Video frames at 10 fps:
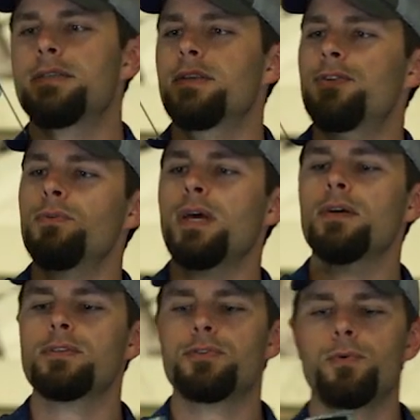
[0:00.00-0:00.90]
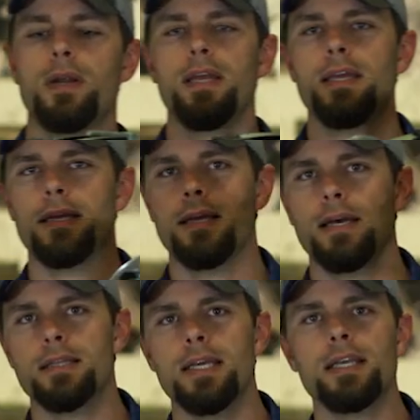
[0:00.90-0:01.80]
is the two thousand twenty
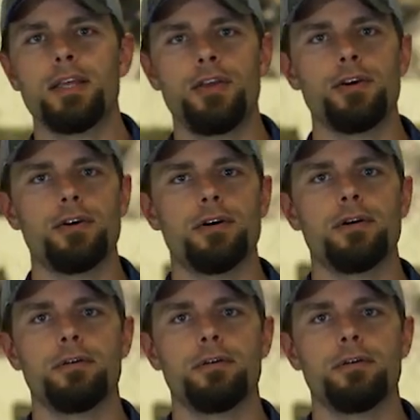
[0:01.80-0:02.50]
Elite Cure.